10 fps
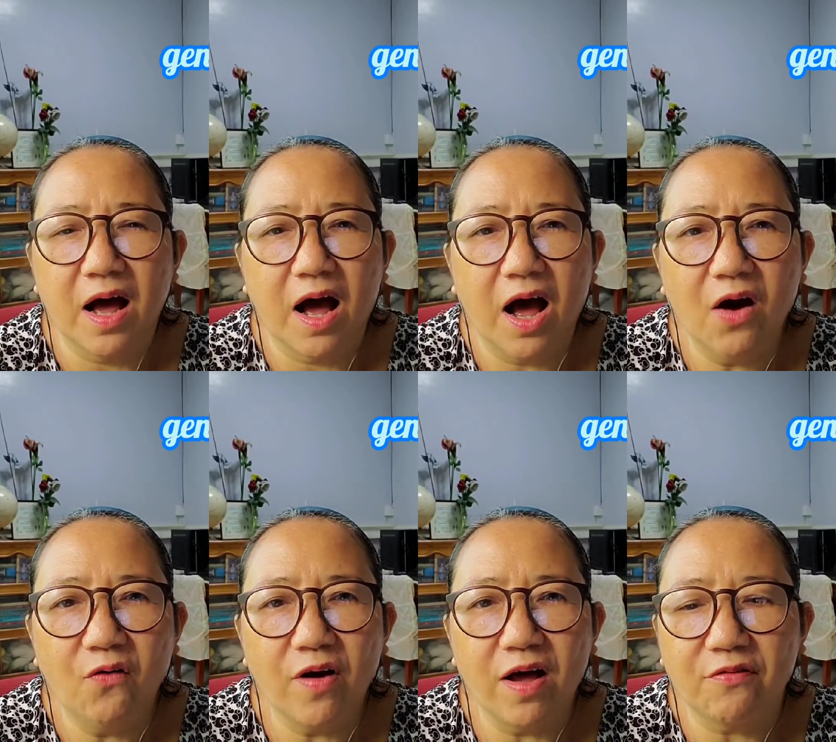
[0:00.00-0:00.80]

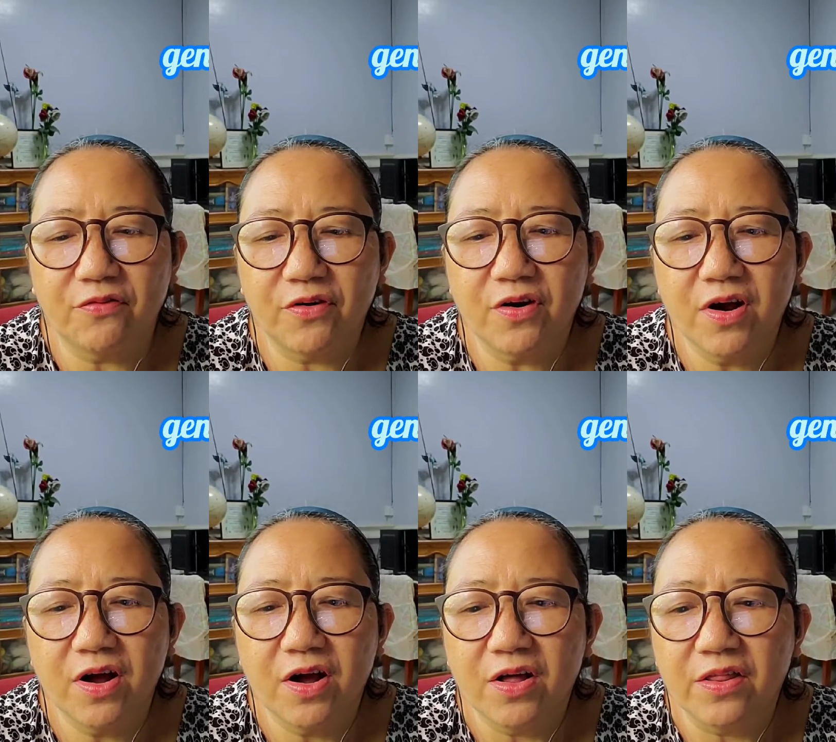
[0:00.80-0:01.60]
However,
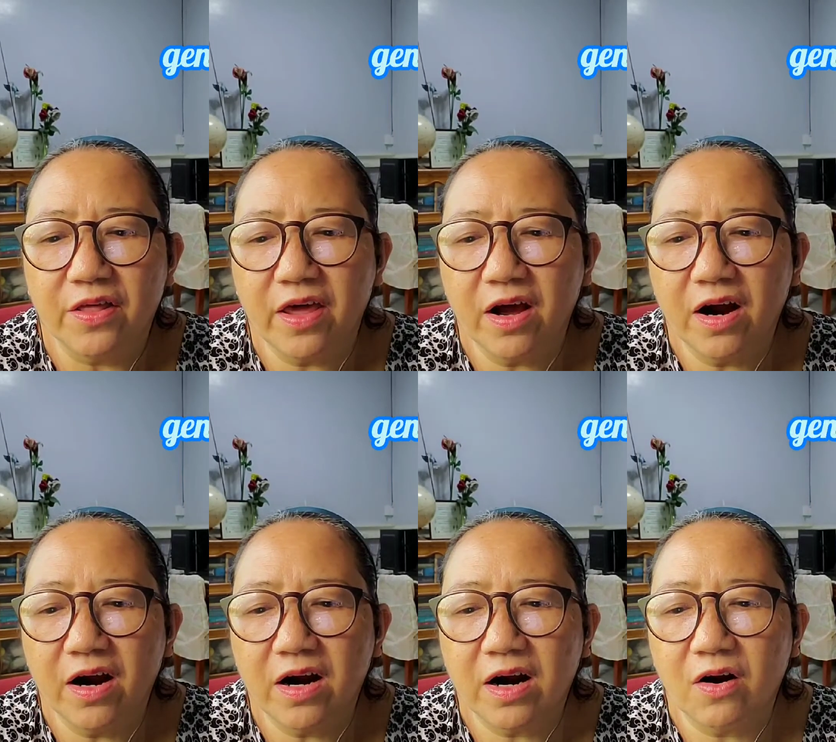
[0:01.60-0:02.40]
they
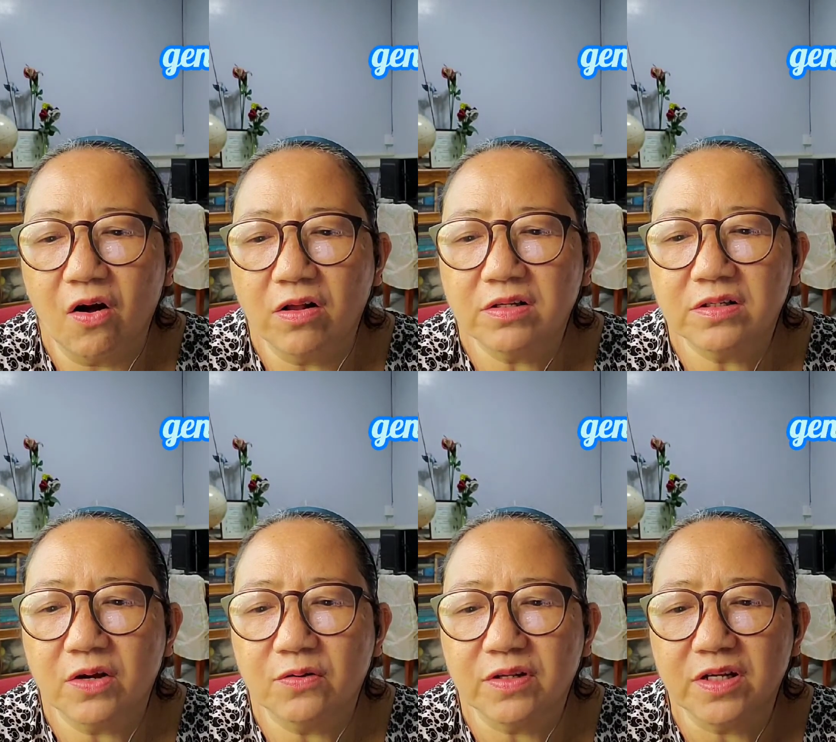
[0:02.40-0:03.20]
are
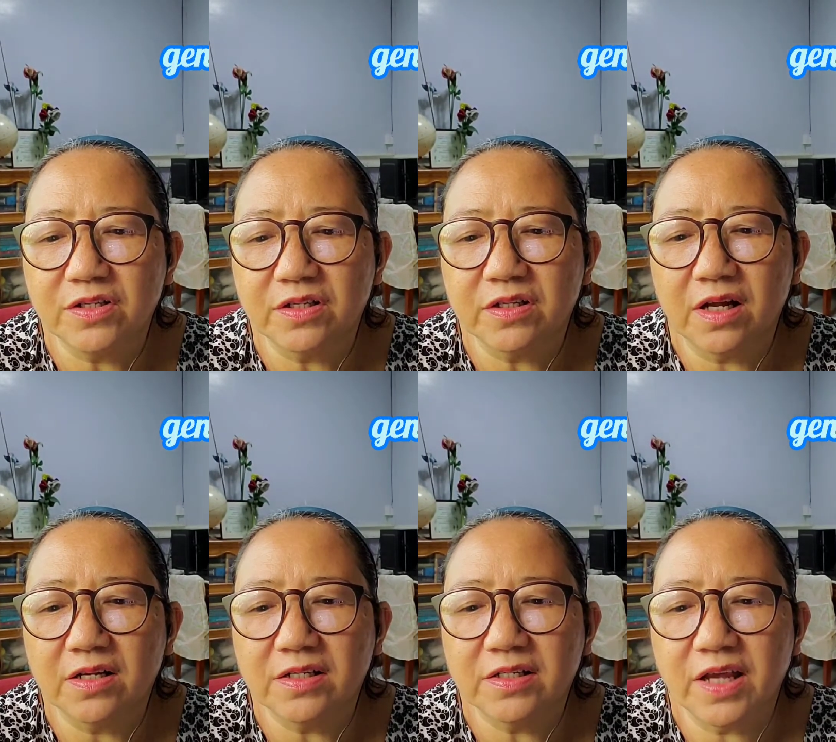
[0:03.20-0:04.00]
also
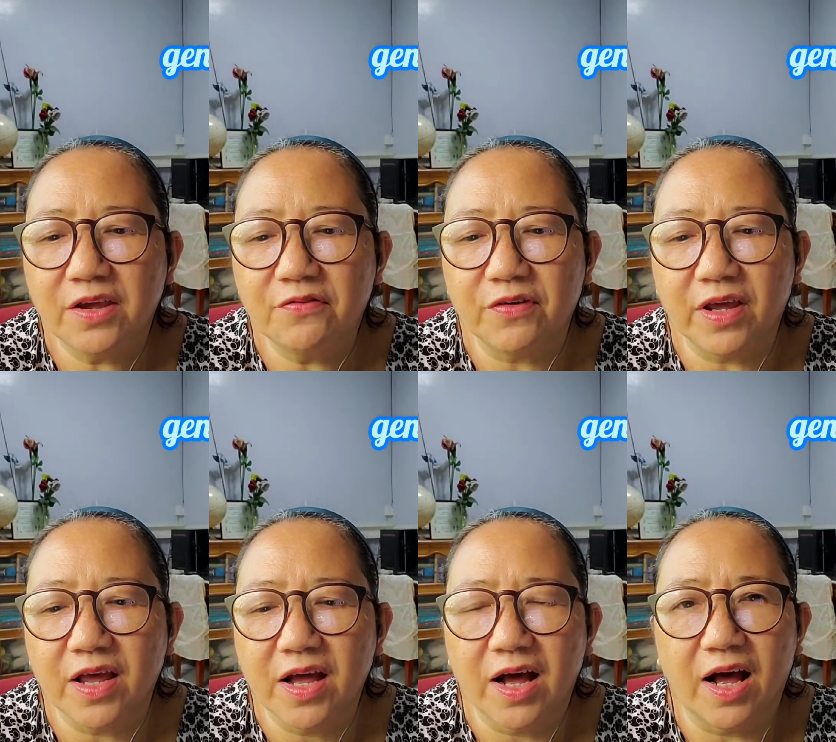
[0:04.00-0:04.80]
digitally savvy
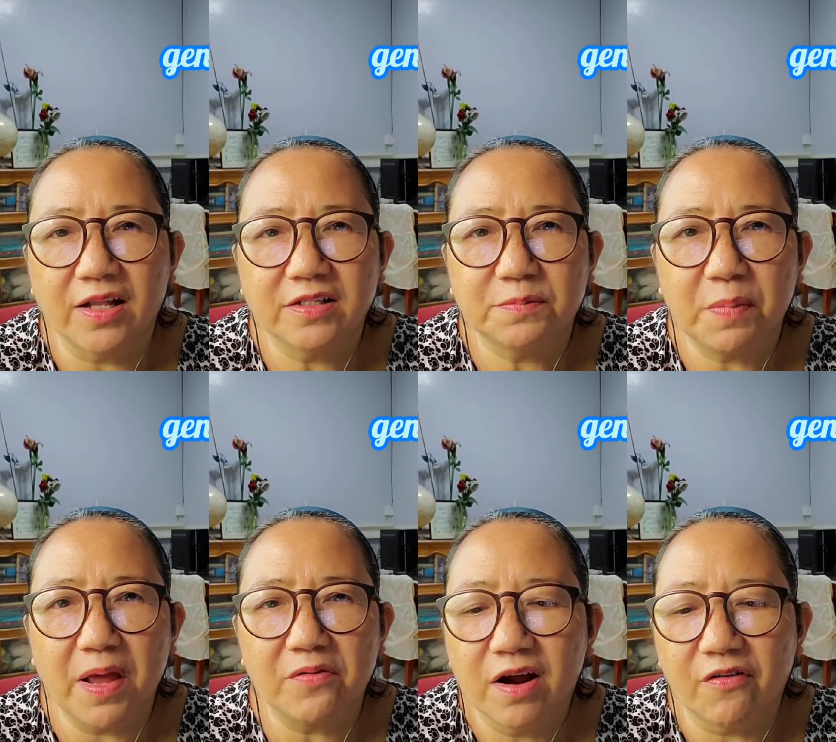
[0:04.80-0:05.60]
and
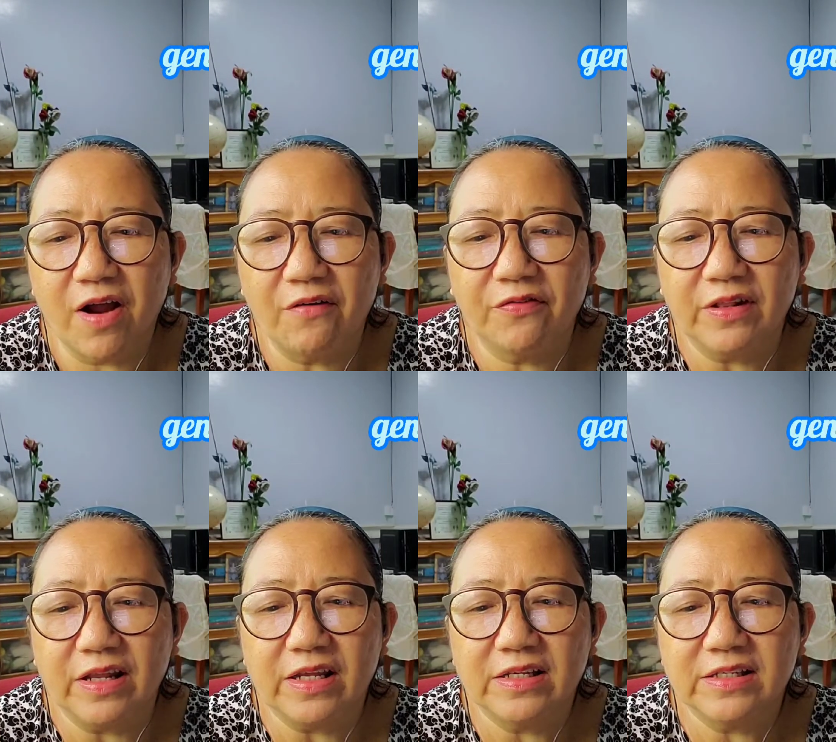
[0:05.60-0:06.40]
spend
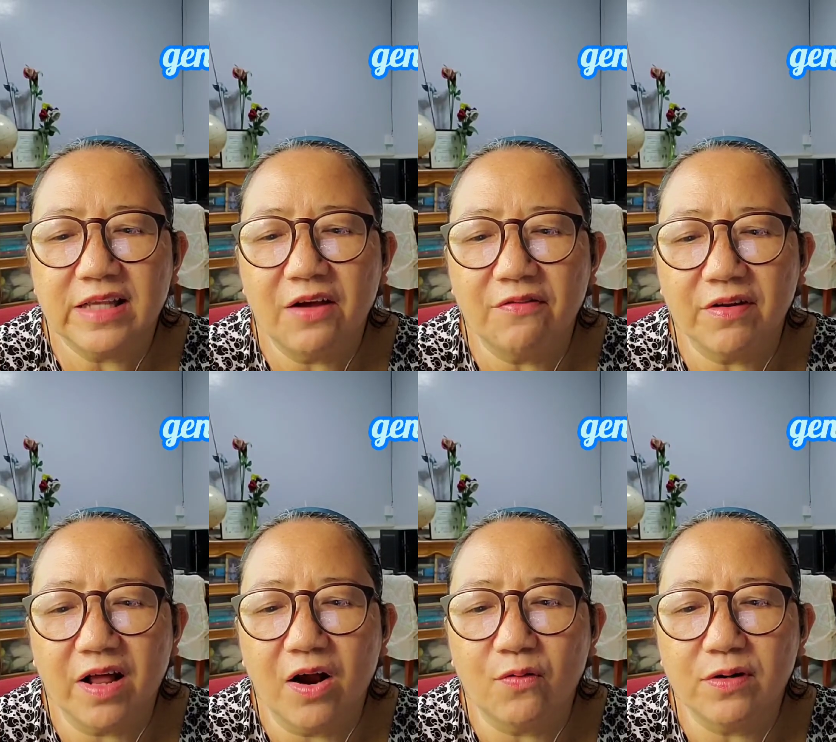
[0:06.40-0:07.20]
roughly 7
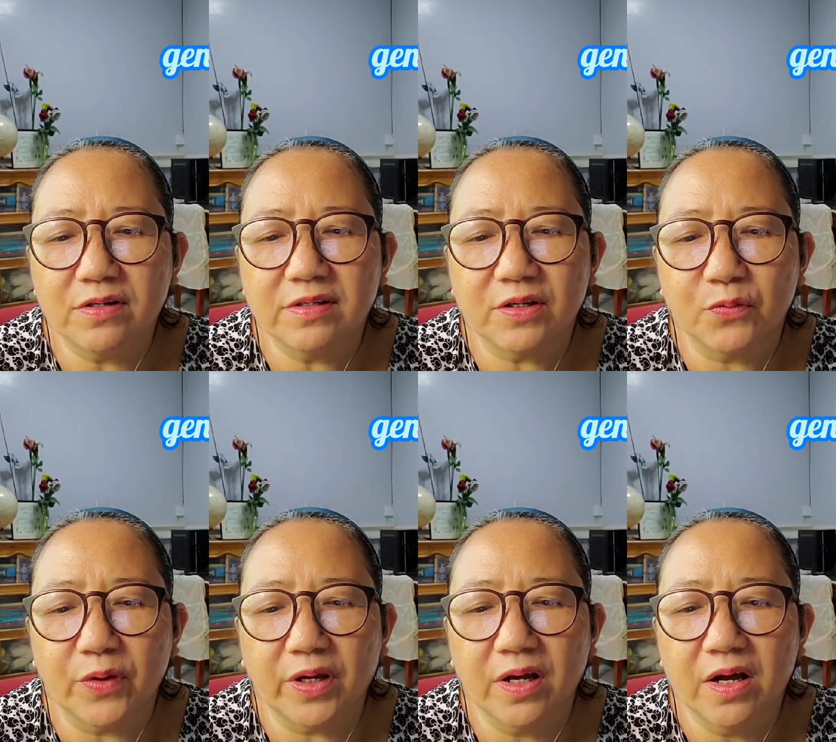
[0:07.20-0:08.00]
hours a
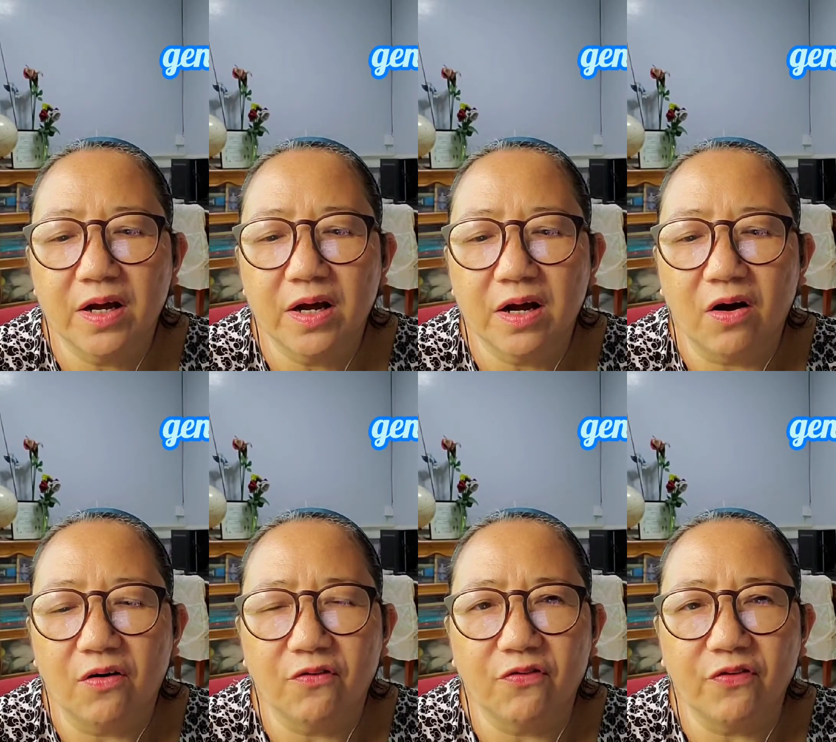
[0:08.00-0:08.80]
week
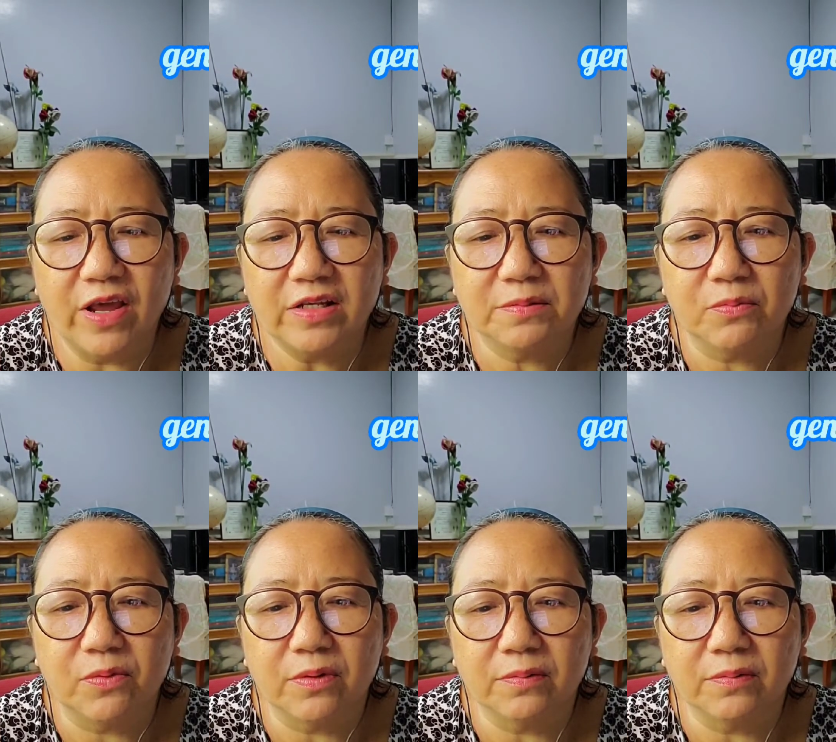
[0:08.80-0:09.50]
on Facebook,